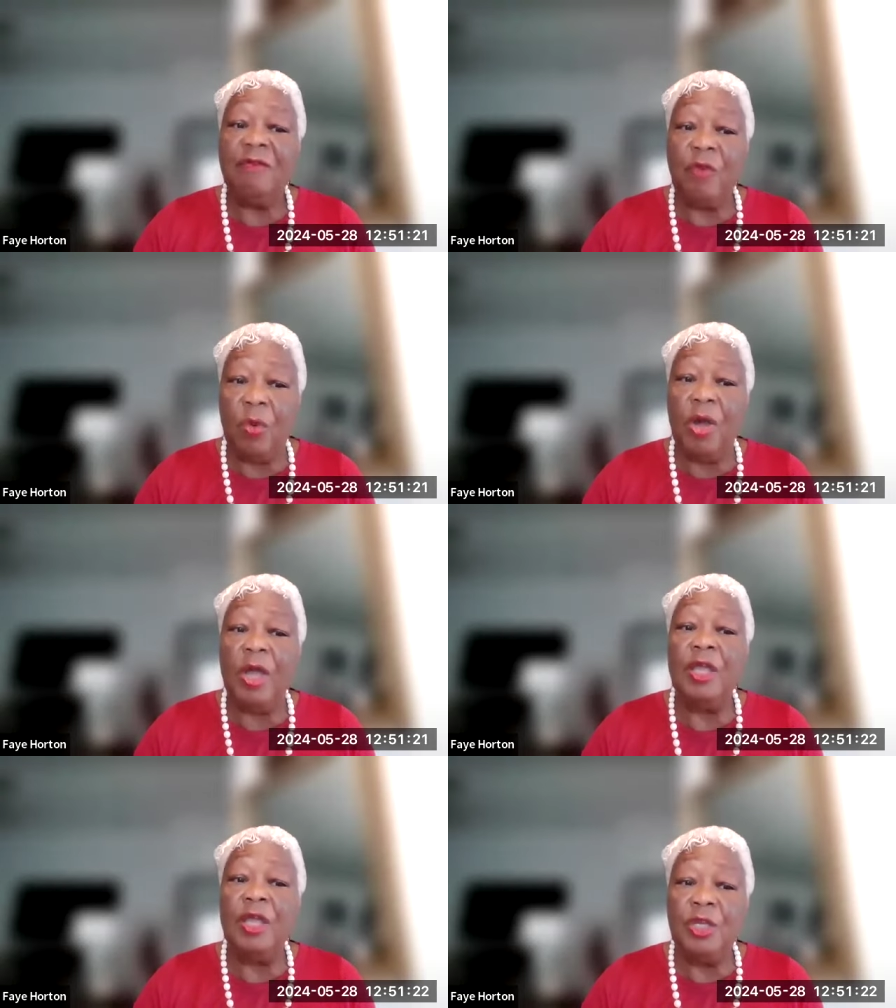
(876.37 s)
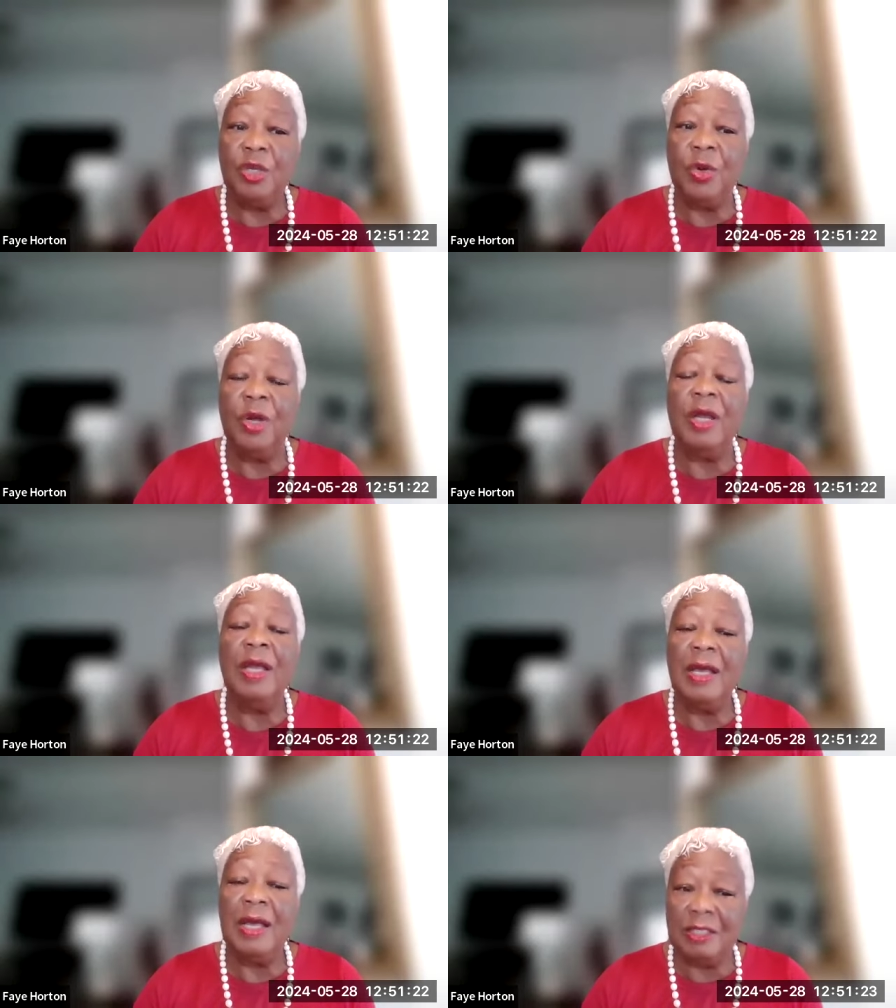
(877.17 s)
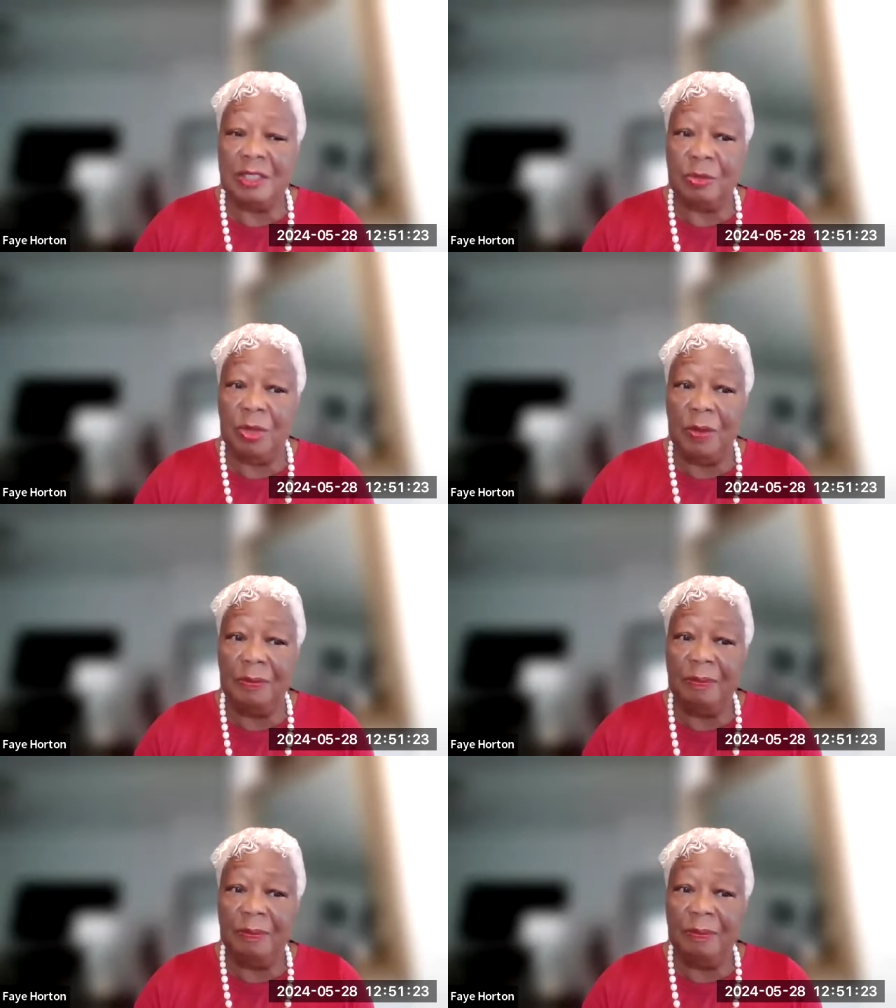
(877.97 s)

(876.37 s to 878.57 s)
for your customer.